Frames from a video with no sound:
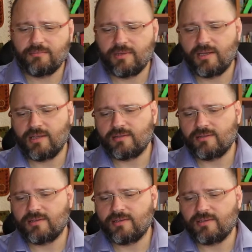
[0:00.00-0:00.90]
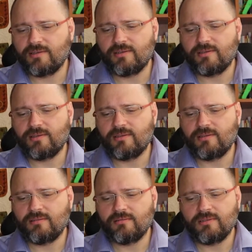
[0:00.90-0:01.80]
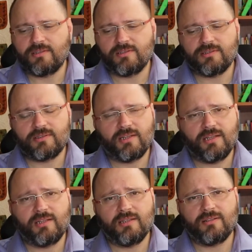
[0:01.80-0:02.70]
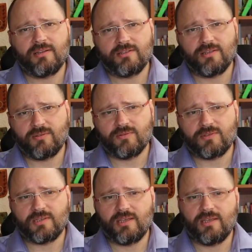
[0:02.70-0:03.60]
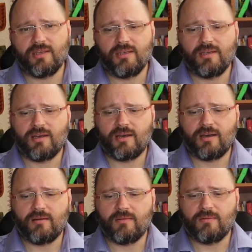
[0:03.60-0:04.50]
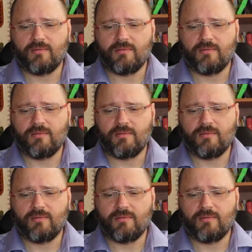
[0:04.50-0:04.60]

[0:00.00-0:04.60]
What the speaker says: but it is really interesting to see how